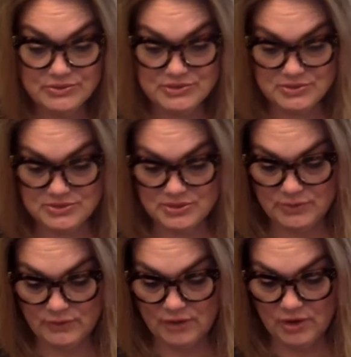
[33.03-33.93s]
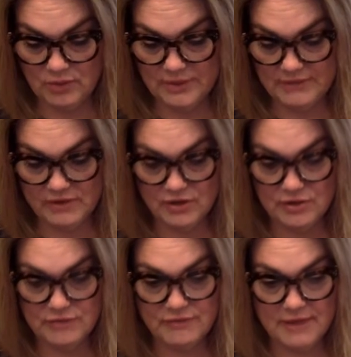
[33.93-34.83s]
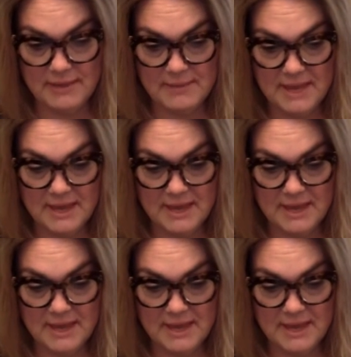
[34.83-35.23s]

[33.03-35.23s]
So far we've heard 4